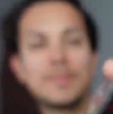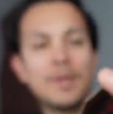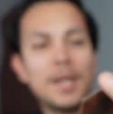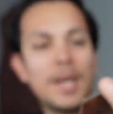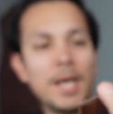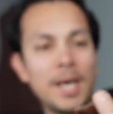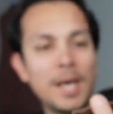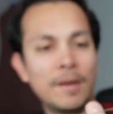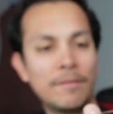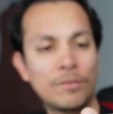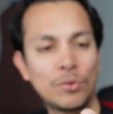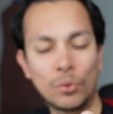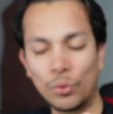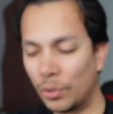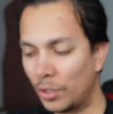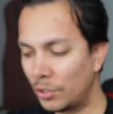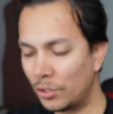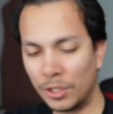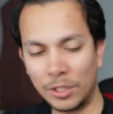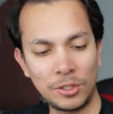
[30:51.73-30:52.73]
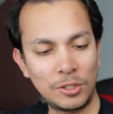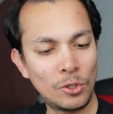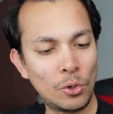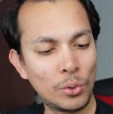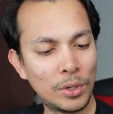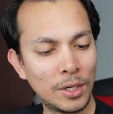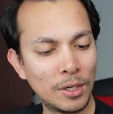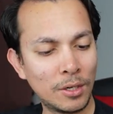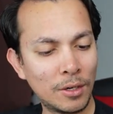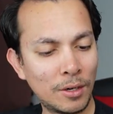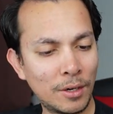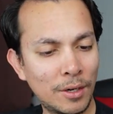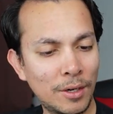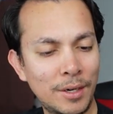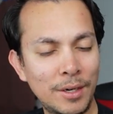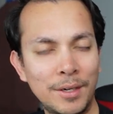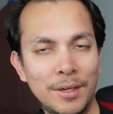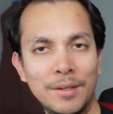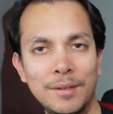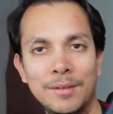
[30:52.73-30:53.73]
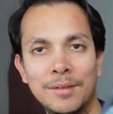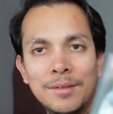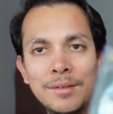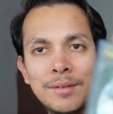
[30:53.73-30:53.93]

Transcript: And of course the token card.